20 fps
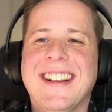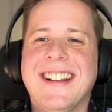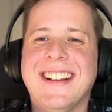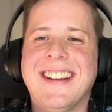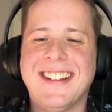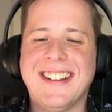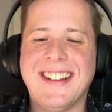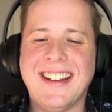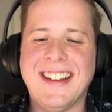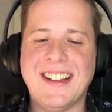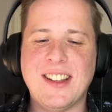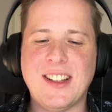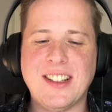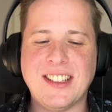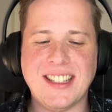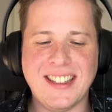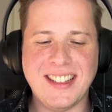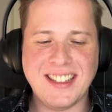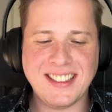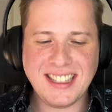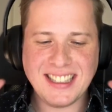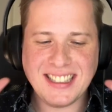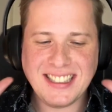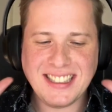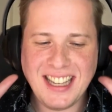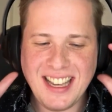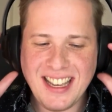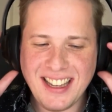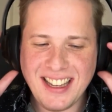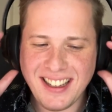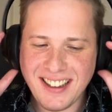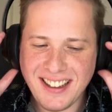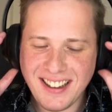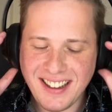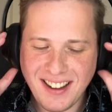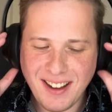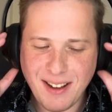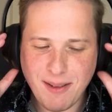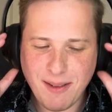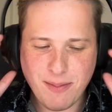Yeah, there's like a saying.
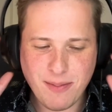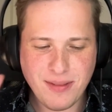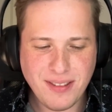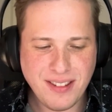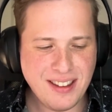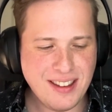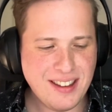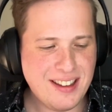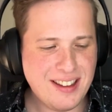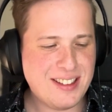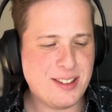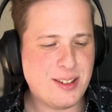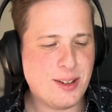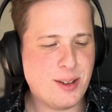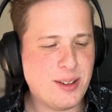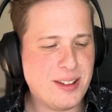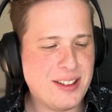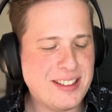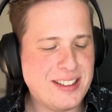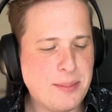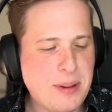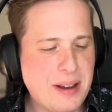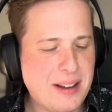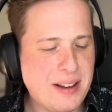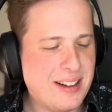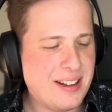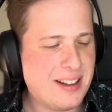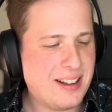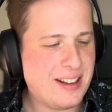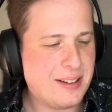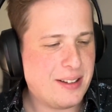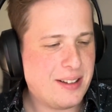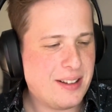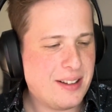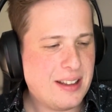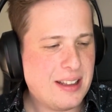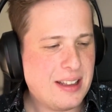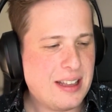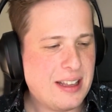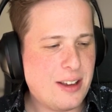It's about
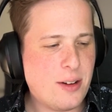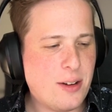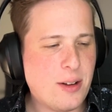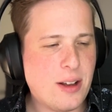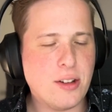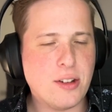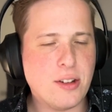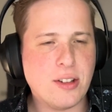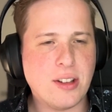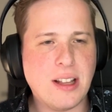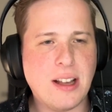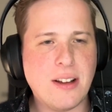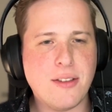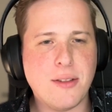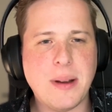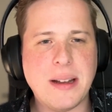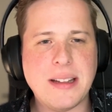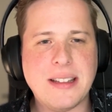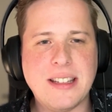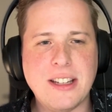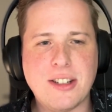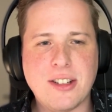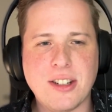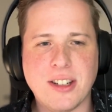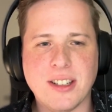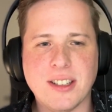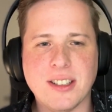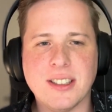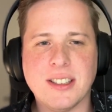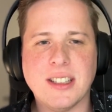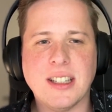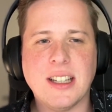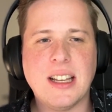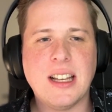hey, I learned a lot from my teachers.